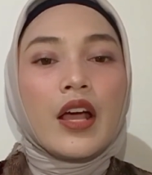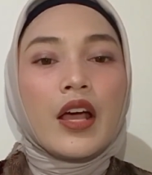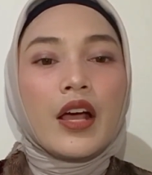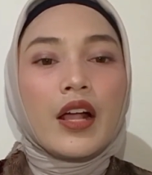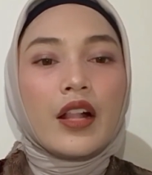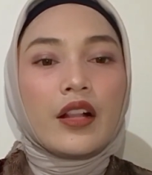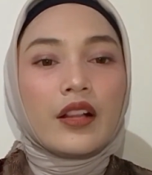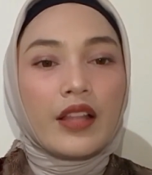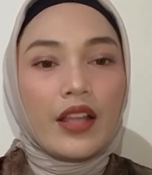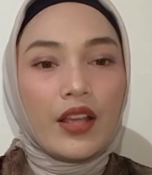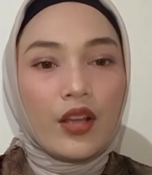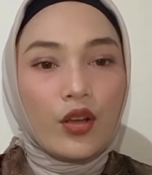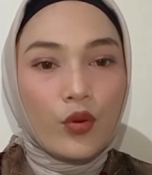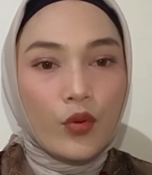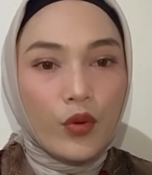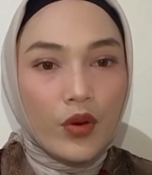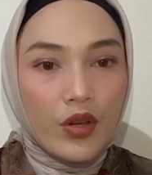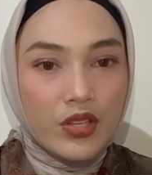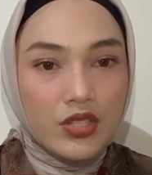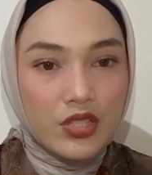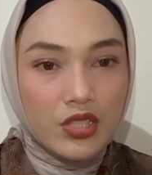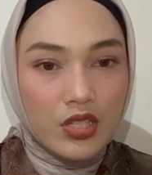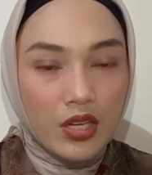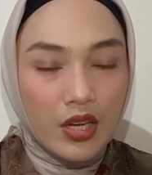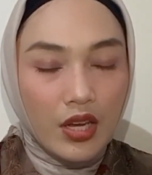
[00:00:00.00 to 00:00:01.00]

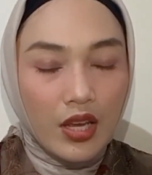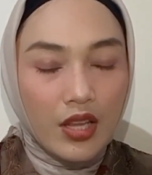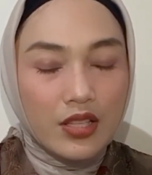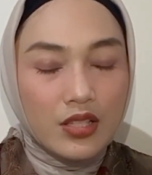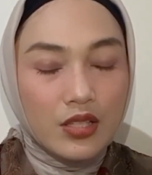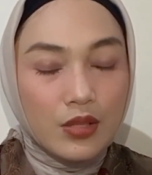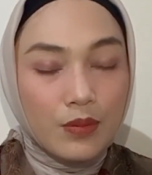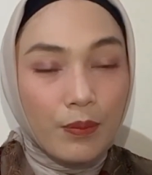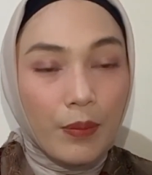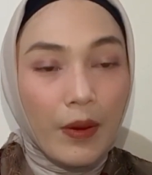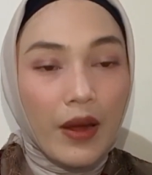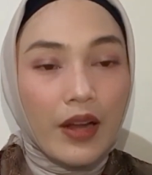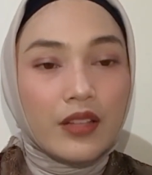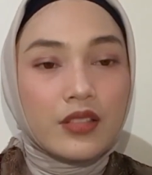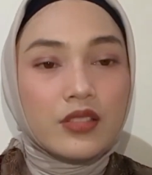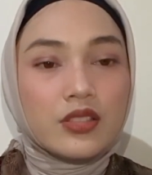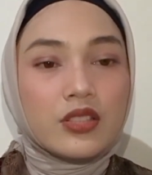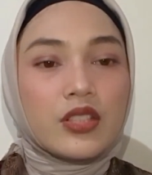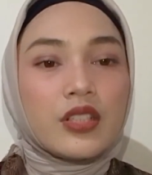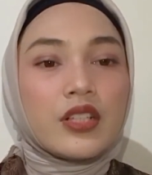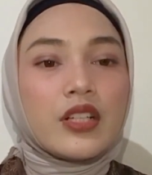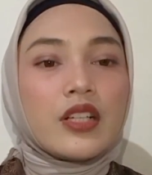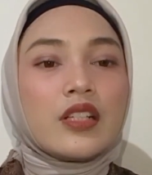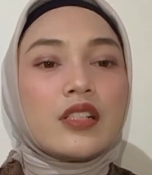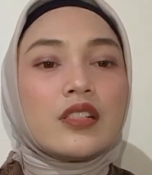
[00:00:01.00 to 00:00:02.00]
language
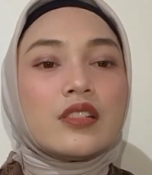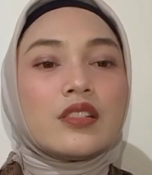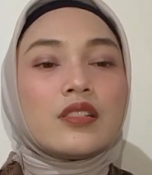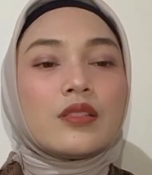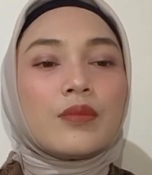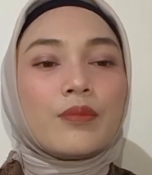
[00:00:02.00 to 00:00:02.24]
inspectors,